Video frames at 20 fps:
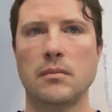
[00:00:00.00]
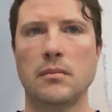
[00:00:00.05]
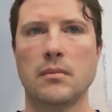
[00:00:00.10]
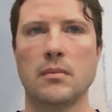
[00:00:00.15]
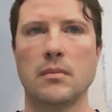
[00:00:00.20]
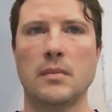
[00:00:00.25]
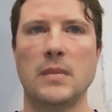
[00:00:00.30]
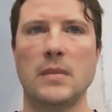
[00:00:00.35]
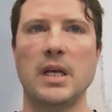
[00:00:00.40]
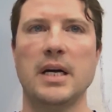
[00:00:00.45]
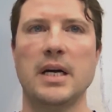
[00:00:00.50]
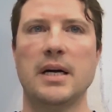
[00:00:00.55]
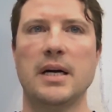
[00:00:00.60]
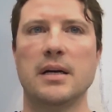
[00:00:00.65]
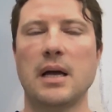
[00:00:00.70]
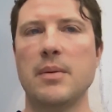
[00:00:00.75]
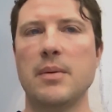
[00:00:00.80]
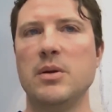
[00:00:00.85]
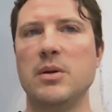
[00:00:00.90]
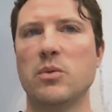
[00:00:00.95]
Yeah,
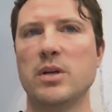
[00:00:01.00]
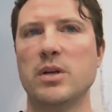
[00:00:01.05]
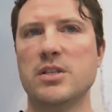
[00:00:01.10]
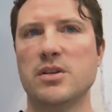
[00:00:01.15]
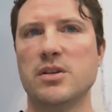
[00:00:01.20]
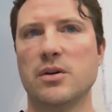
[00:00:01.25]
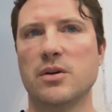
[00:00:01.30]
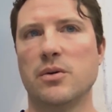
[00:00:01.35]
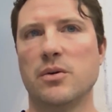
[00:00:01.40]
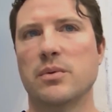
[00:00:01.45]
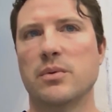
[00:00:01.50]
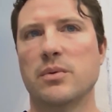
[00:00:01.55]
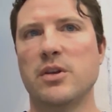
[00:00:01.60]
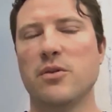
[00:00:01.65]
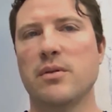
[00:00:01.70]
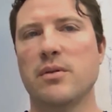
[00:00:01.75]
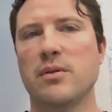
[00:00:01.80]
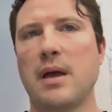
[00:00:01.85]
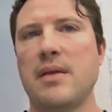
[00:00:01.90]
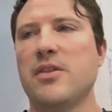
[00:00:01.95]
I mean, so
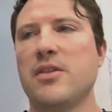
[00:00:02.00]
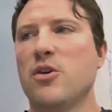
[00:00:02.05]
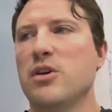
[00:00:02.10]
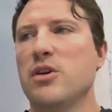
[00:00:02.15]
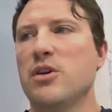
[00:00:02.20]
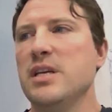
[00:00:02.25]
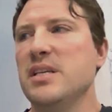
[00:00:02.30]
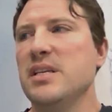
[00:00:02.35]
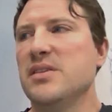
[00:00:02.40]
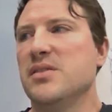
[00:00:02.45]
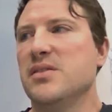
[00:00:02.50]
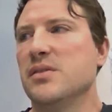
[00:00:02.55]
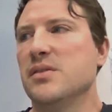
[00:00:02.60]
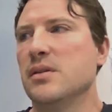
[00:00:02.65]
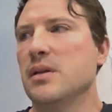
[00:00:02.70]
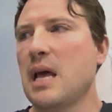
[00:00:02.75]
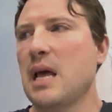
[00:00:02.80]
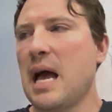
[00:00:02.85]
there is